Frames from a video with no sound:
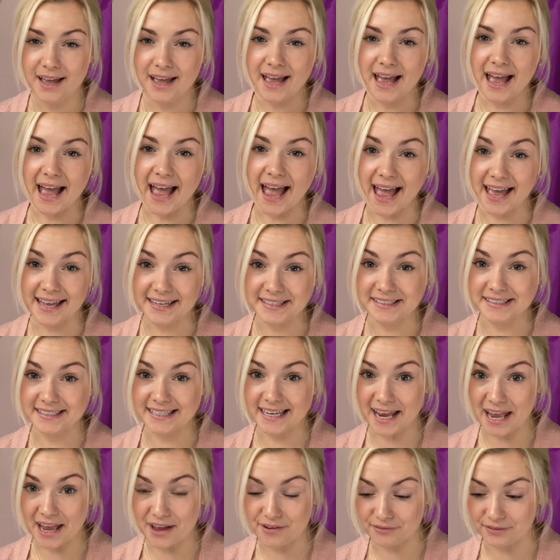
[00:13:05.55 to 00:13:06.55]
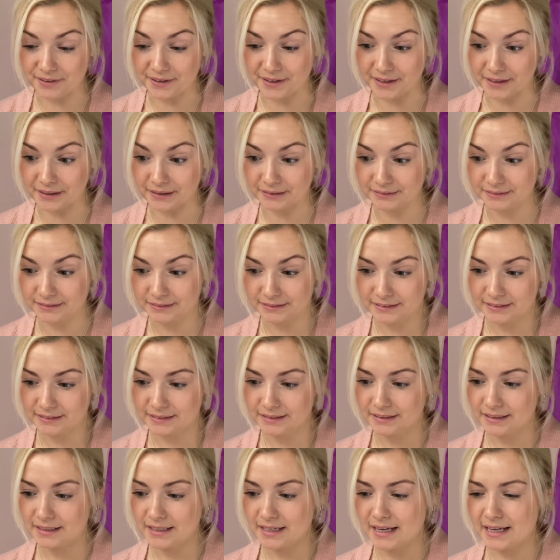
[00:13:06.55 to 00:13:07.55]
and heavier.
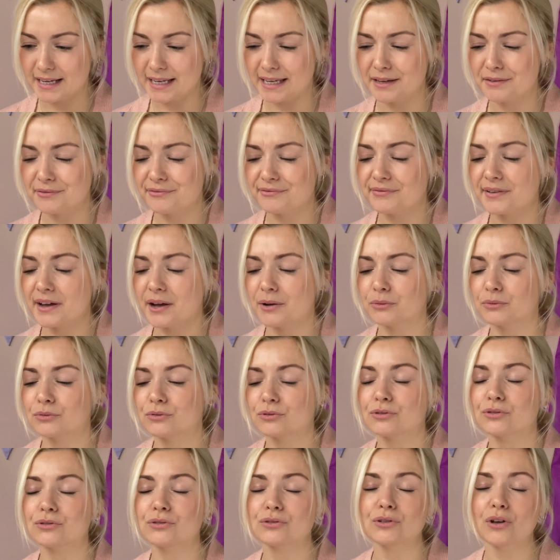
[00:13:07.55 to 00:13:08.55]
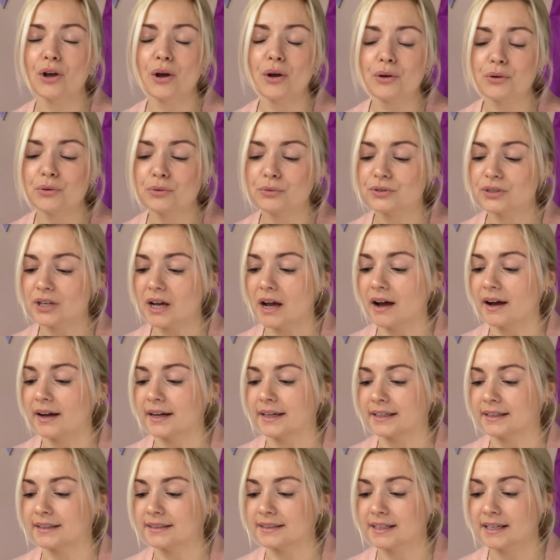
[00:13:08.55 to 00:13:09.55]
He felt so
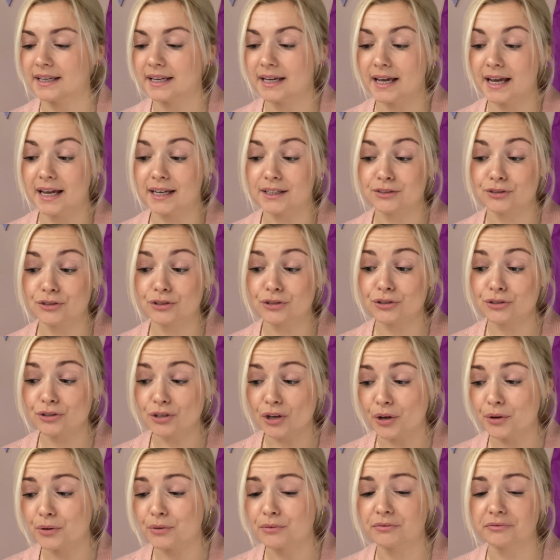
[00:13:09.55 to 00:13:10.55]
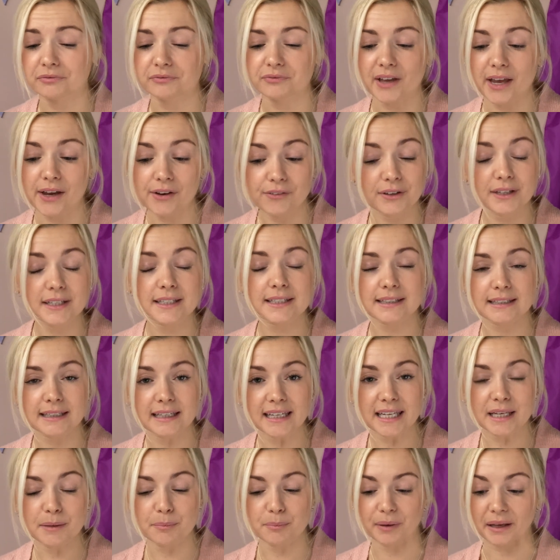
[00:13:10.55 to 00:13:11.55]
tired and so very
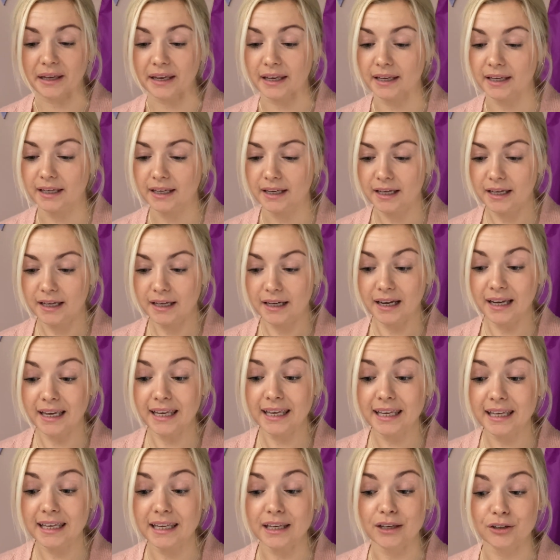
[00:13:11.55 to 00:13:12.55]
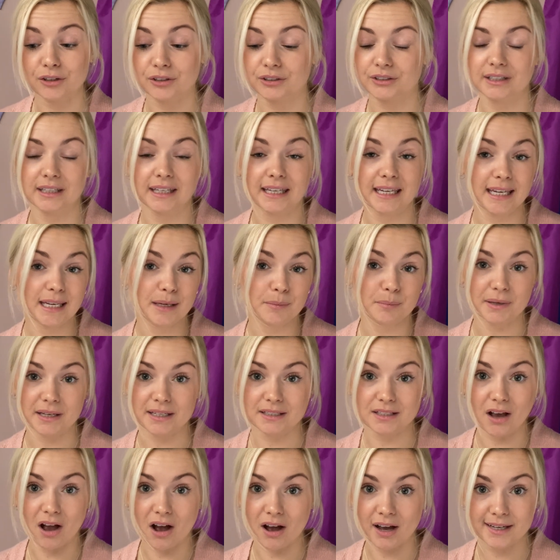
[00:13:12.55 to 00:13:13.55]
sleepy, he couldn't keep
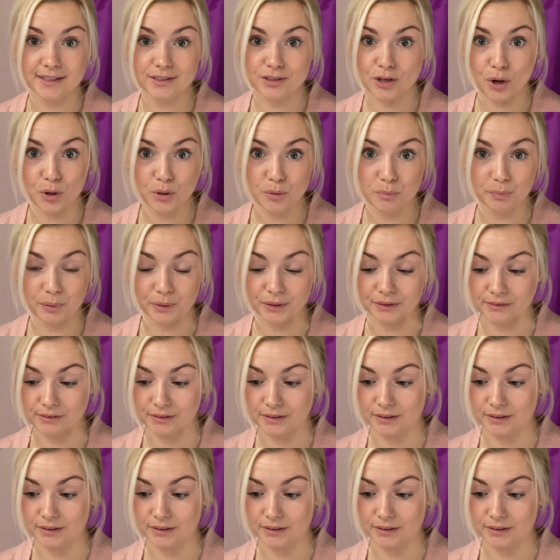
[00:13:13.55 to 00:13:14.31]
his eyes open.